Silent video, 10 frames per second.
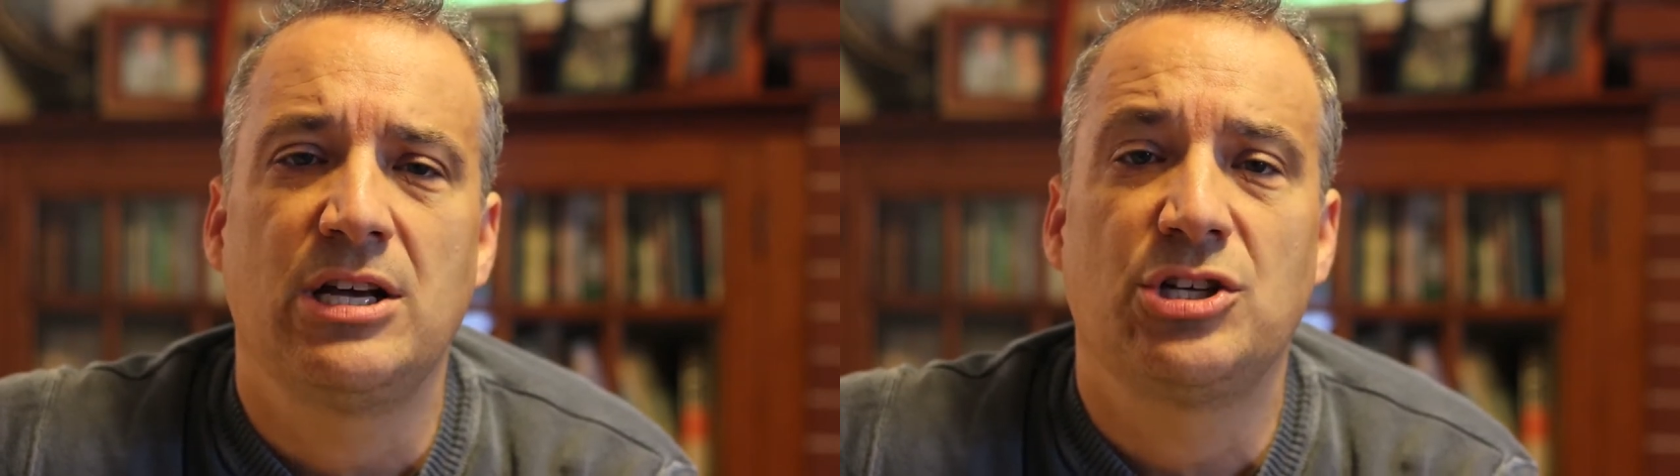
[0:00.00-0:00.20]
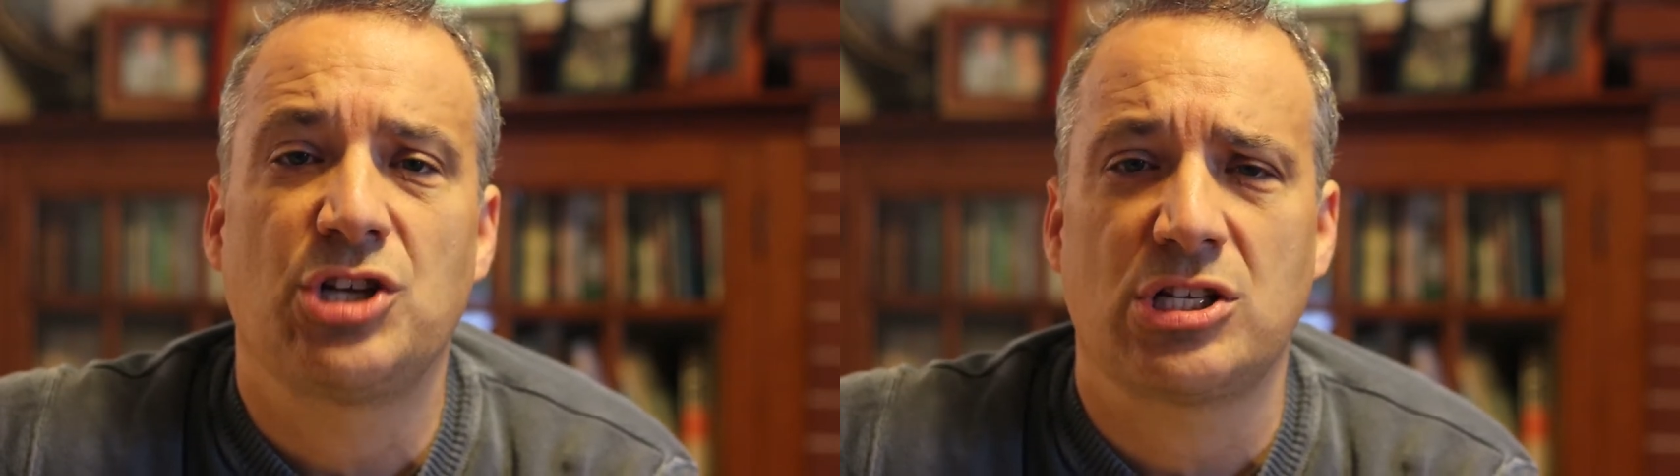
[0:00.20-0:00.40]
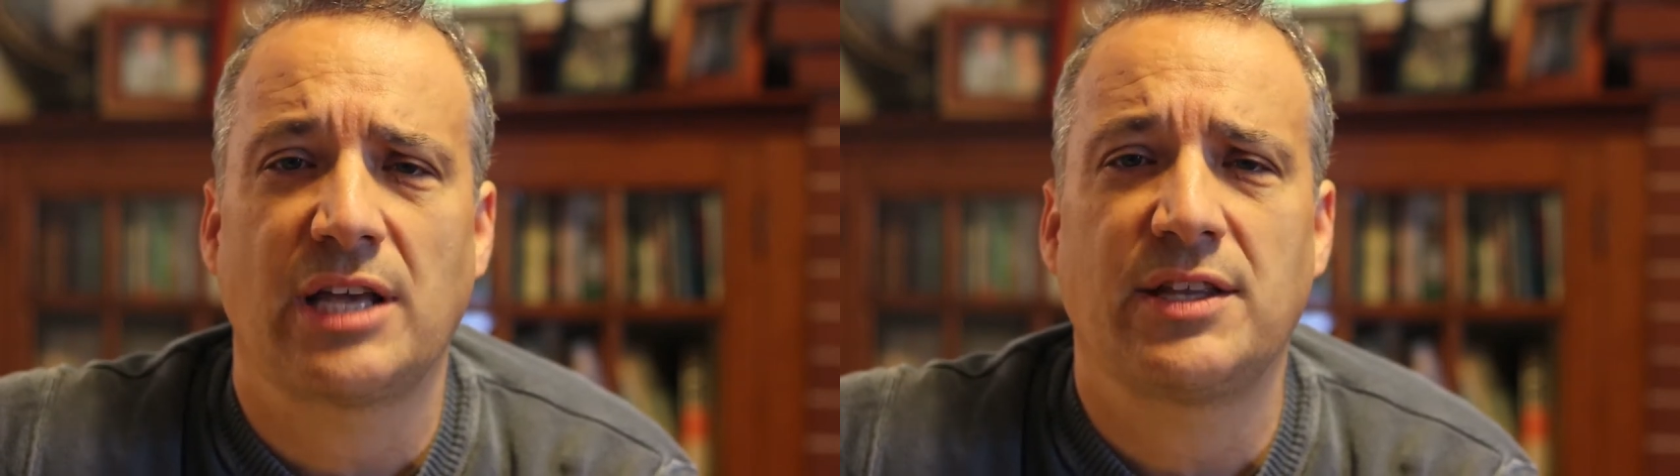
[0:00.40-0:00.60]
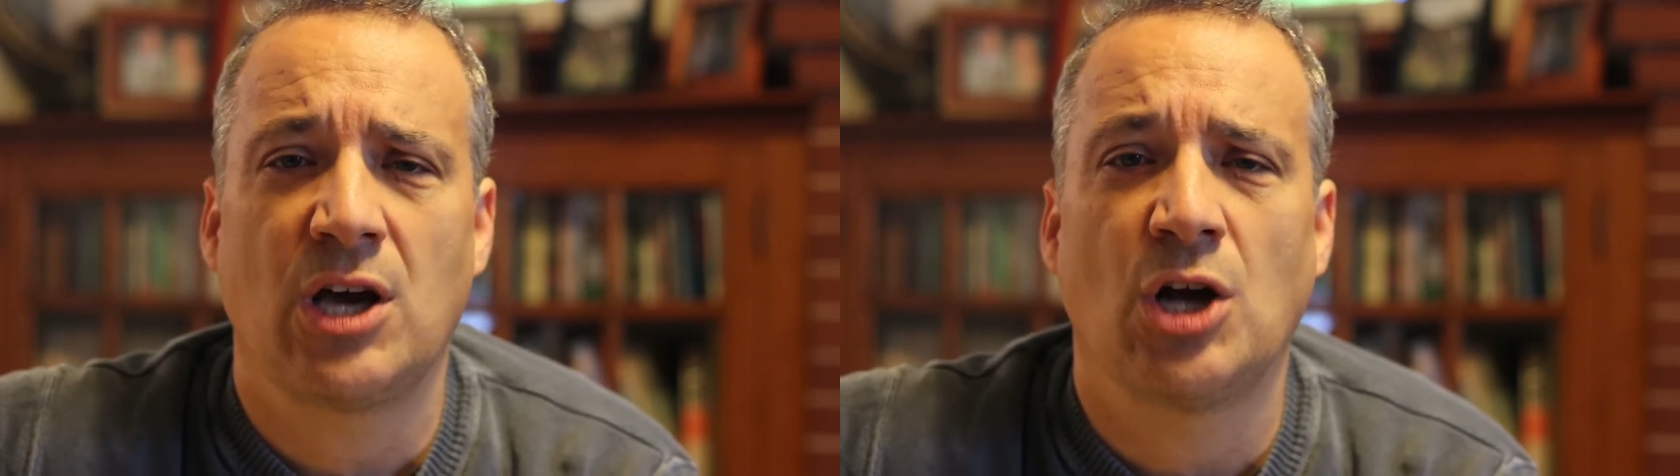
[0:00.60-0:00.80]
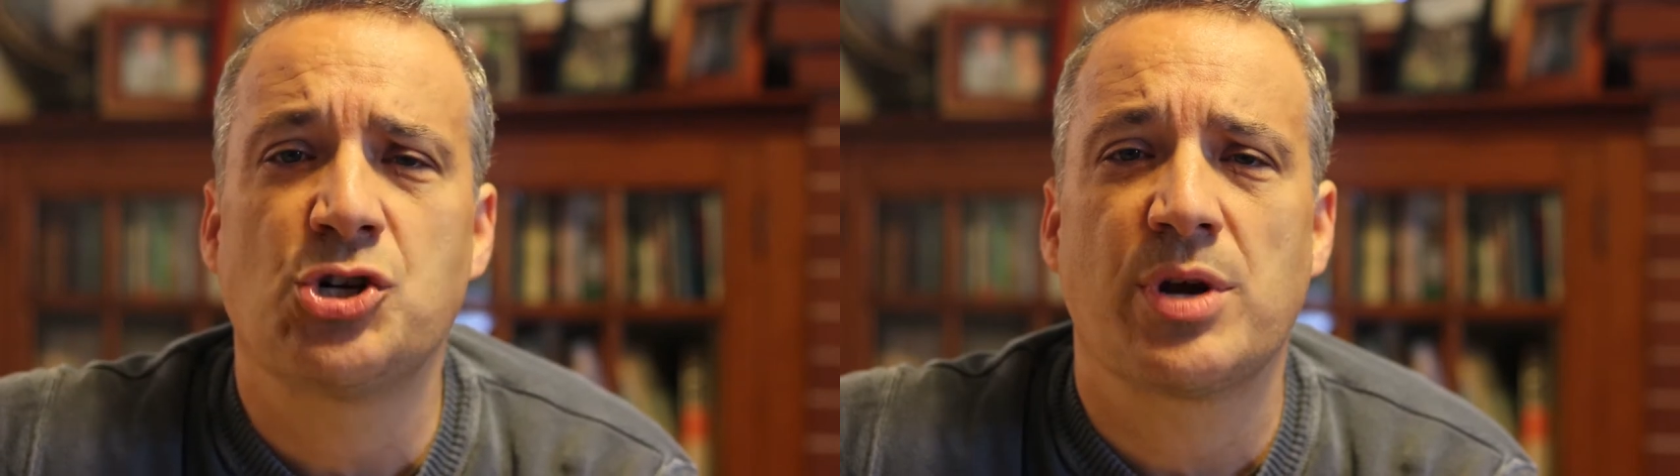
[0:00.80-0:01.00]
just like the
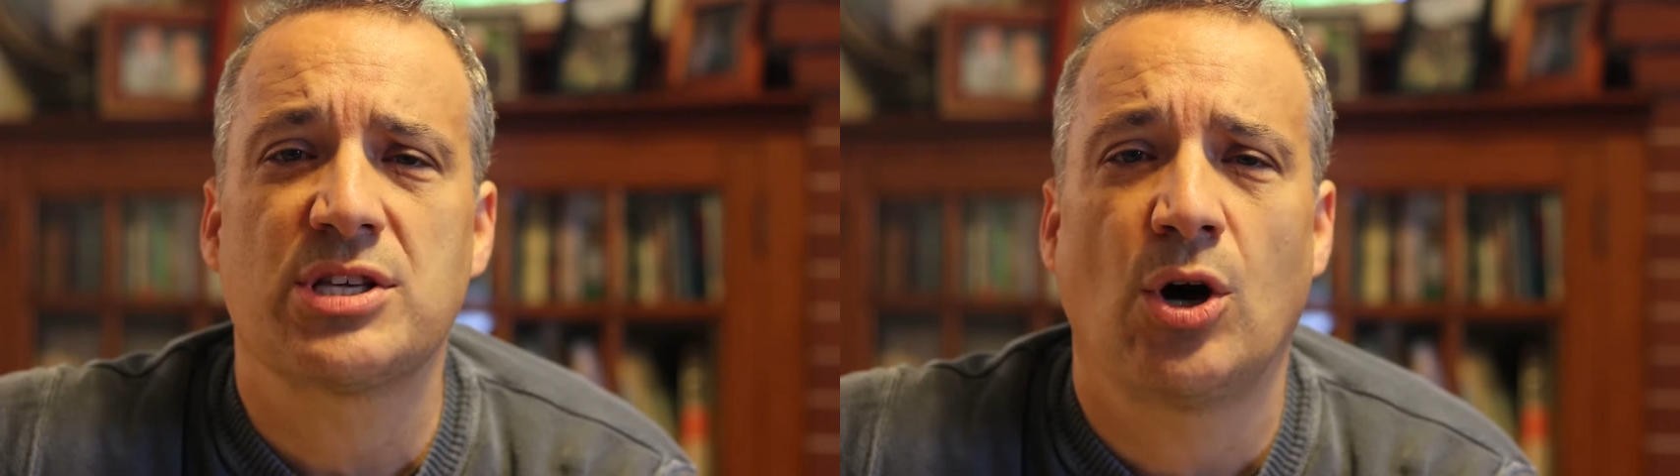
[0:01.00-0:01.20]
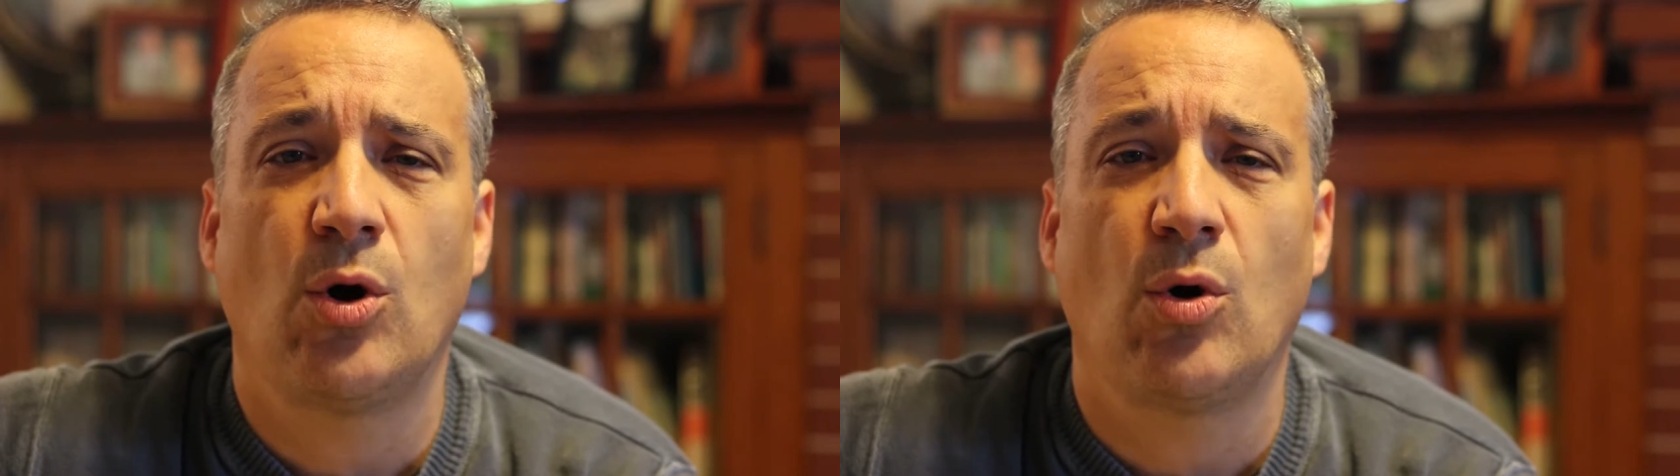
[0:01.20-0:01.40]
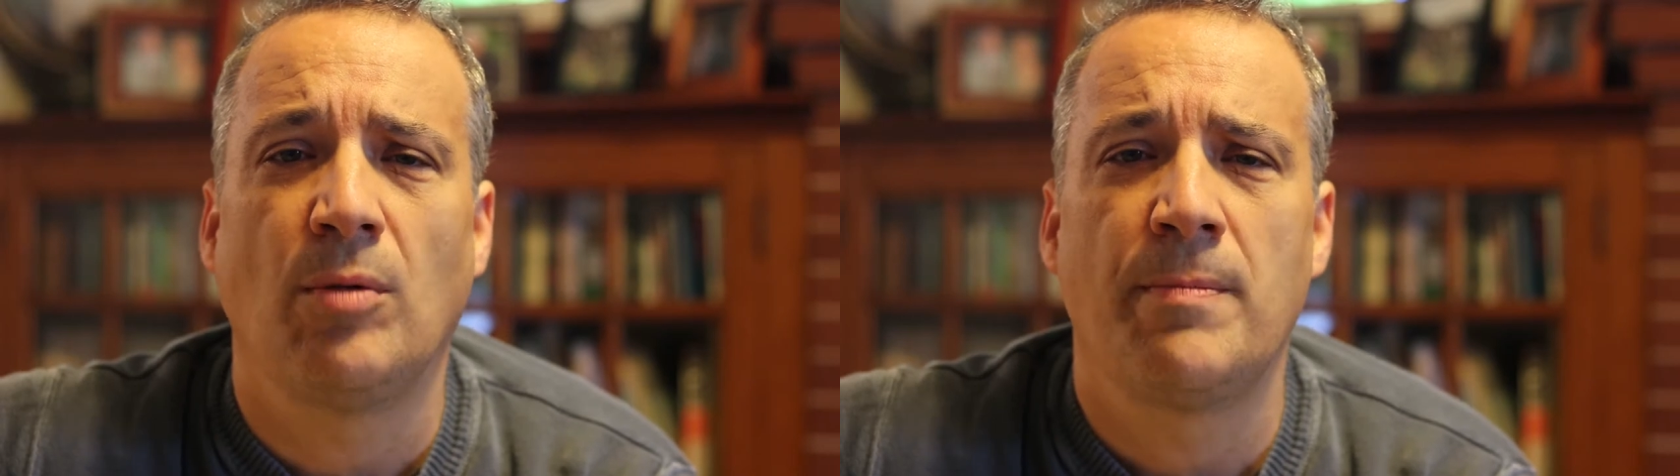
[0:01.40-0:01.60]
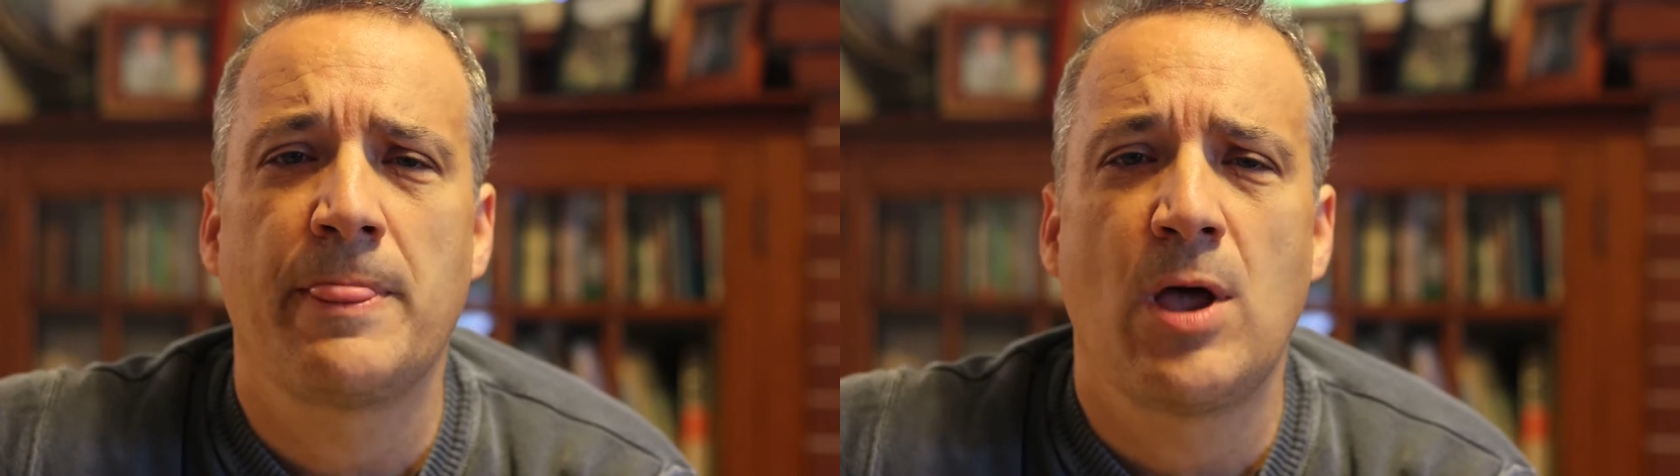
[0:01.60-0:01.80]
country as a whole.